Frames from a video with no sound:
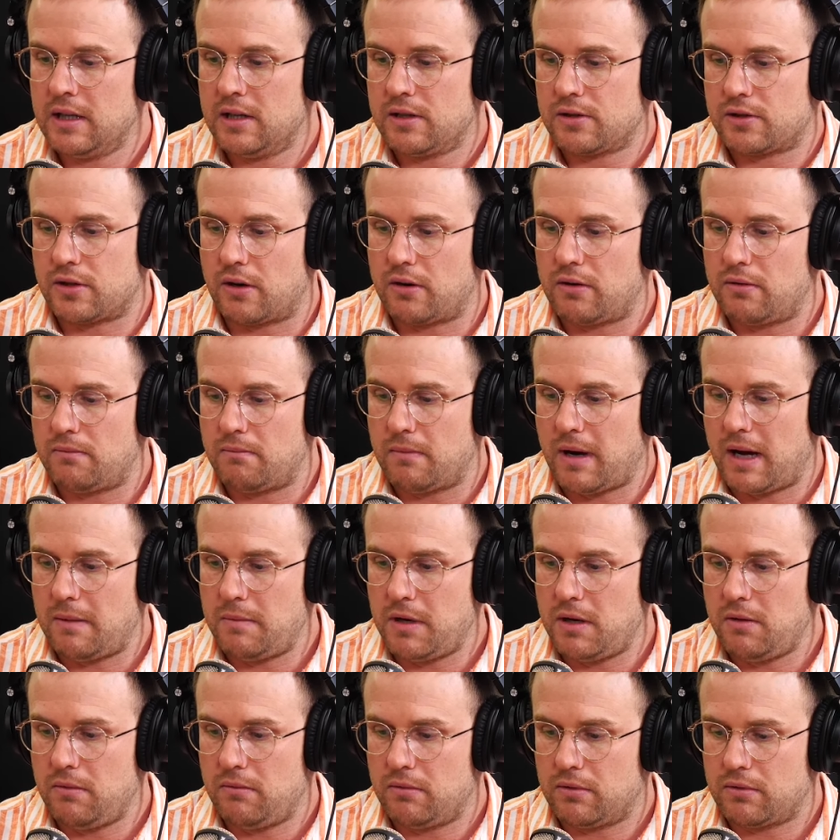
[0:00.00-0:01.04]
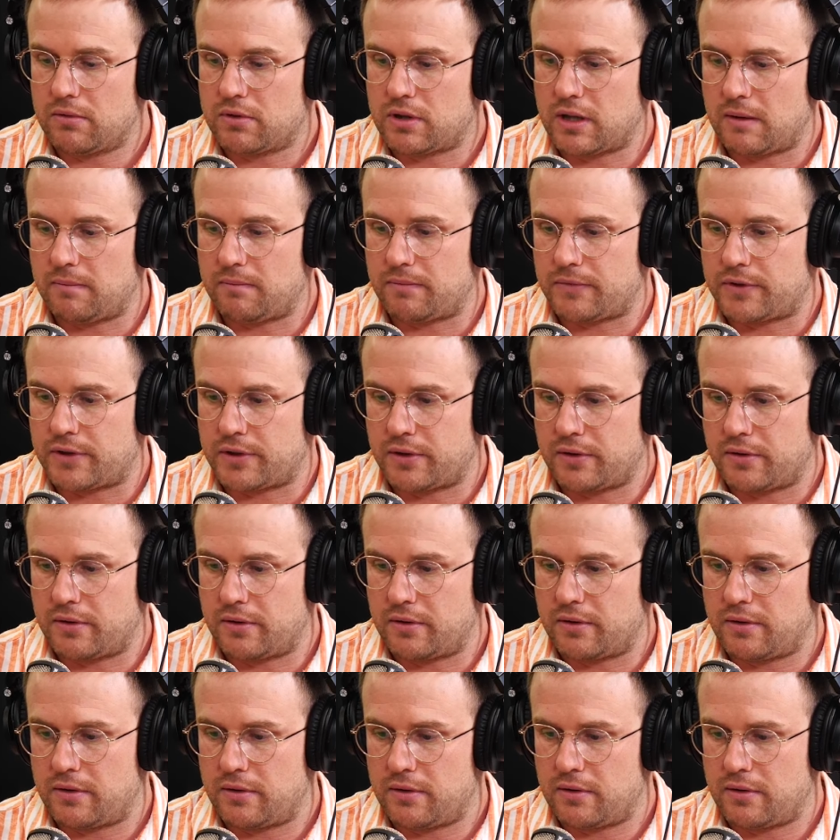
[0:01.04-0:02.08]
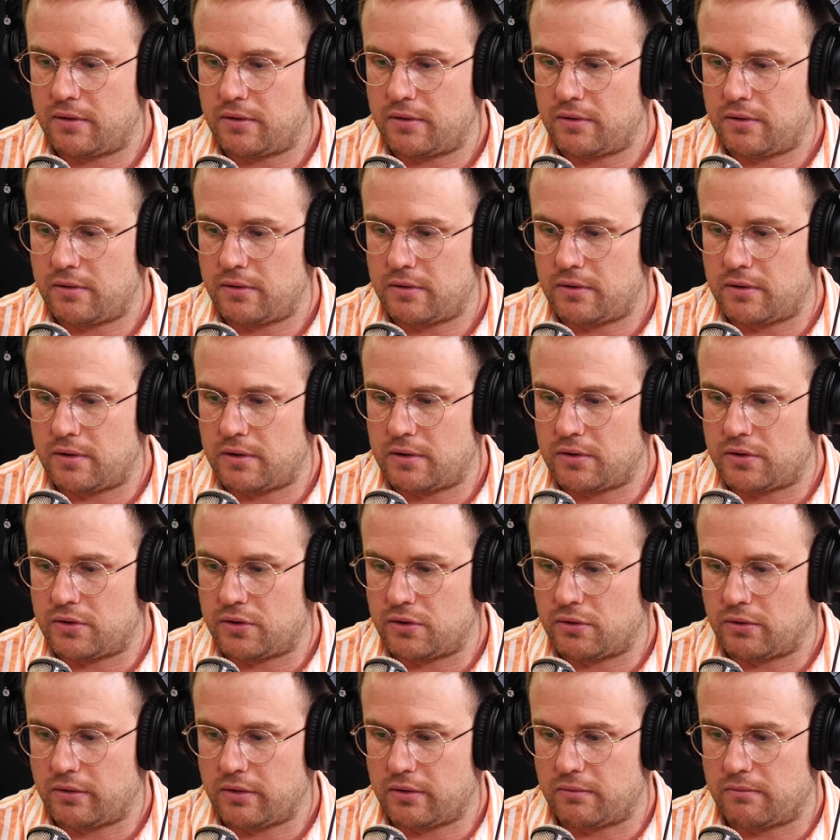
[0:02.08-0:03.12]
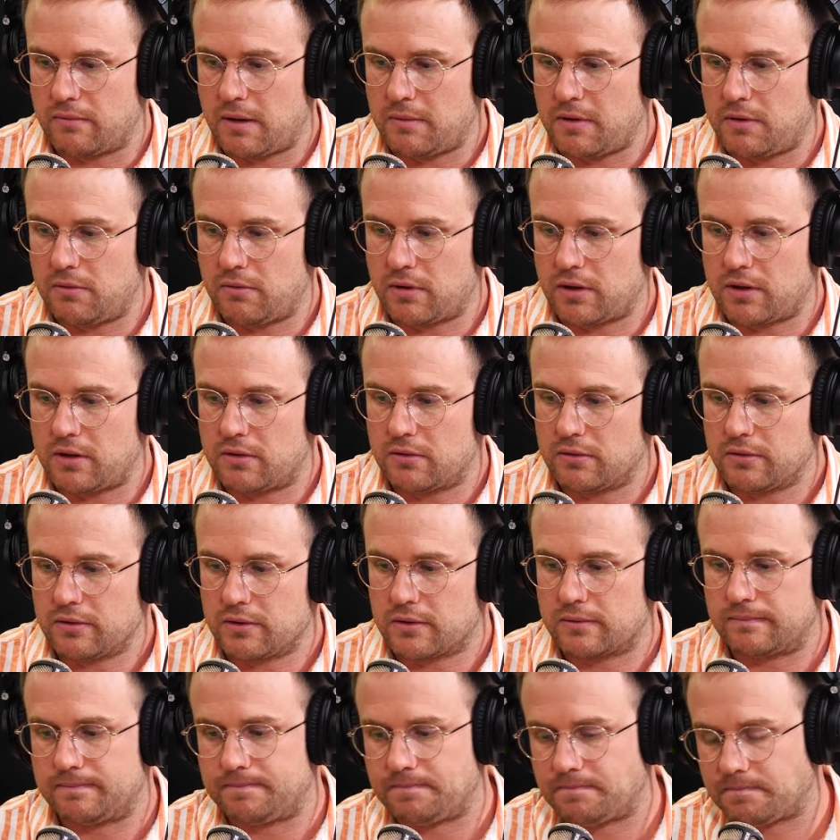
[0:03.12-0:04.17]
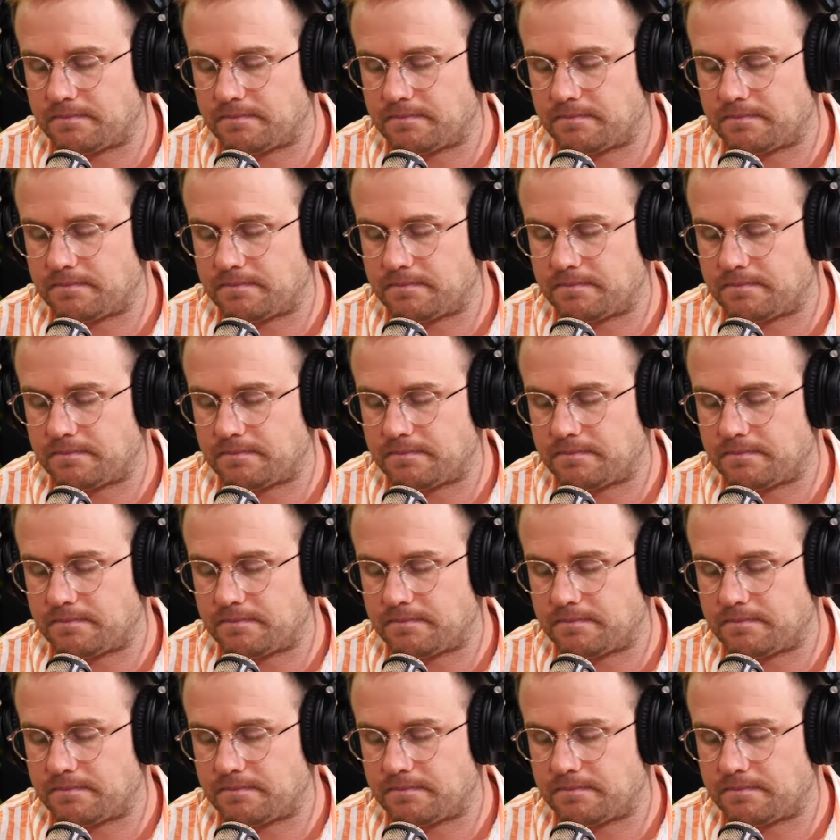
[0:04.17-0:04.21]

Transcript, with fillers: So maybe we'll jump to Jordan, maybe one of yours.